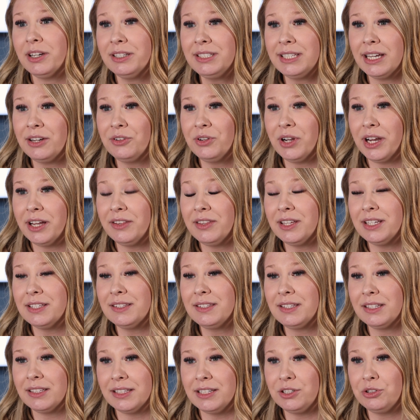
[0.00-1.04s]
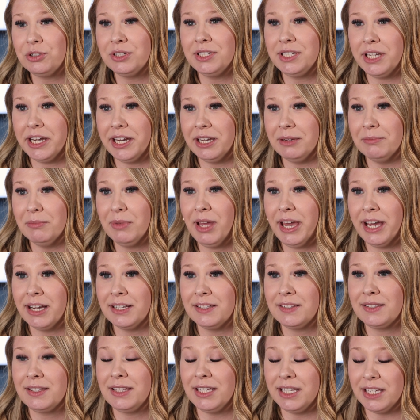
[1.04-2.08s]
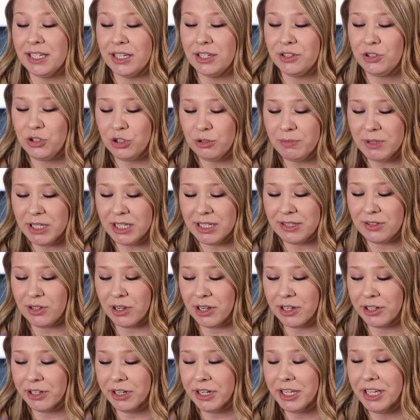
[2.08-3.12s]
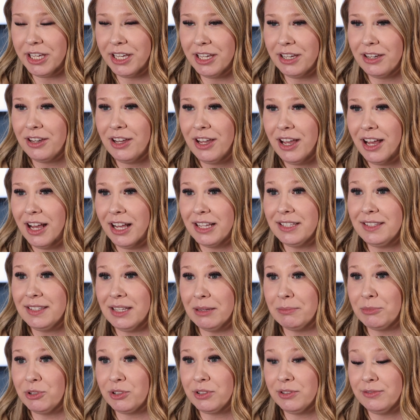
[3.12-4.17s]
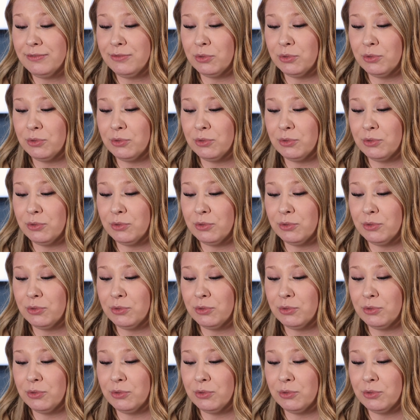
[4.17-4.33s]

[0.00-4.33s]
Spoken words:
cut down on the installation time, as the tubing is already assembled